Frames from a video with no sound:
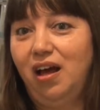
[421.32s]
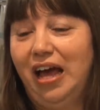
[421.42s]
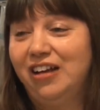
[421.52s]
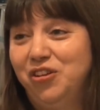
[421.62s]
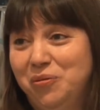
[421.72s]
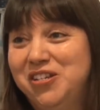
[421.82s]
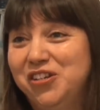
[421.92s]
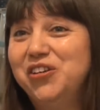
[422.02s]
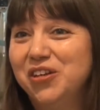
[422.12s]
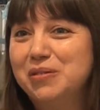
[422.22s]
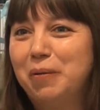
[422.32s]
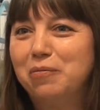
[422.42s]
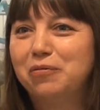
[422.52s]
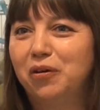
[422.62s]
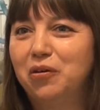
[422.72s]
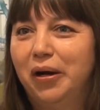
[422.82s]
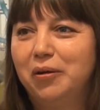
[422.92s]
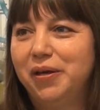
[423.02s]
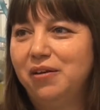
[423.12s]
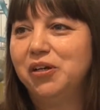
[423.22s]
Actually, we do use propofol
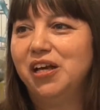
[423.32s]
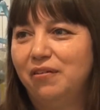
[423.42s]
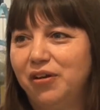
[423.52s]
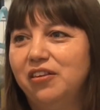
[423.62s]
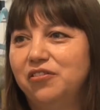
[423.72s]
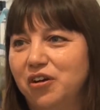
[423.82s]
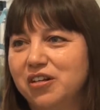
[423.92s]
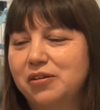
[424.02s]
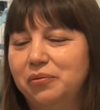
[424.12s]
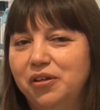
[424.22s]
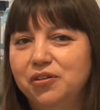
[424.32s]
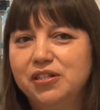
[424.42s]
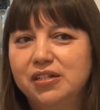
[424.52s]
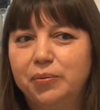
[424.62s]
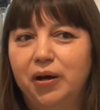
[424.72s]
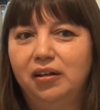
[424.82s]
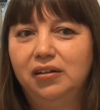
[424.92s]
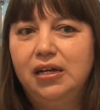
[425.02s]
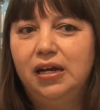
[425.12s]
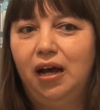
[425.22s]
quite a bit. We have other drugs that we use as
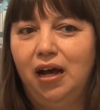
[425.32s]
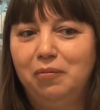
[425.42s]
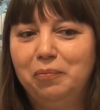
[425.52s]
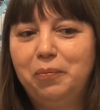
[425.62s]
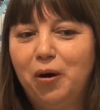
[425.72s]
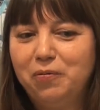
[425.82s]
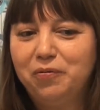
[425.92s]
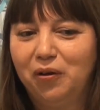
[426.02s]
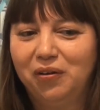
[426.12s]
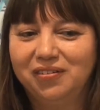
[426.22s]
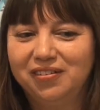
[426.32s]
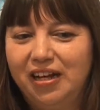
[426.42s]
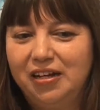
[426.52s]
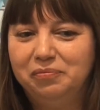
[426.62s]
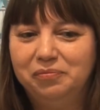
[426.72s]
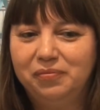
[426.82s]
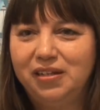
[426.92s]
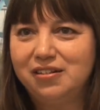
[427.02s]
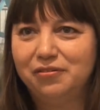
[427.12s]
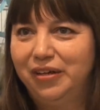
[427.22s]
well. Propofol
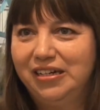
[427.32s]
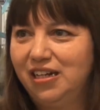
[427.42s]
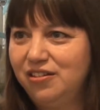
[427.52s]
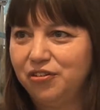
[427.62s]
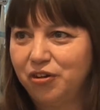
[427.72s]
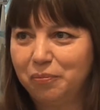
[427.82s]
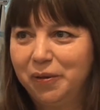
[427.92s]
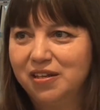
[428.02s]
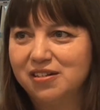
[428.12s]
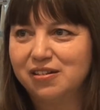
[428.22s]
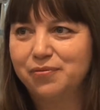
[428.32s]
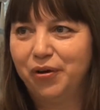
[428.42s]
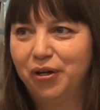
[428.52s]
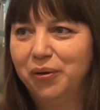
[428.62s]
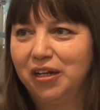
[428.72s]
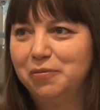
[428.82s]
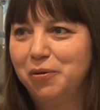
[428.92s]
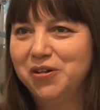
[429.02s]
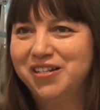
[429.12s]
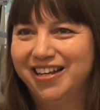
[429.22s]
is a fantastic drug because it's very quickly
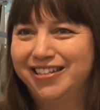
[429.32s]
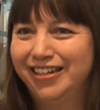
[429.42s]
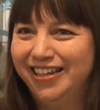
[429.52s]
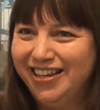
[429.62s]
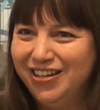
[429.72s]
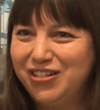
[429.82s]
processed.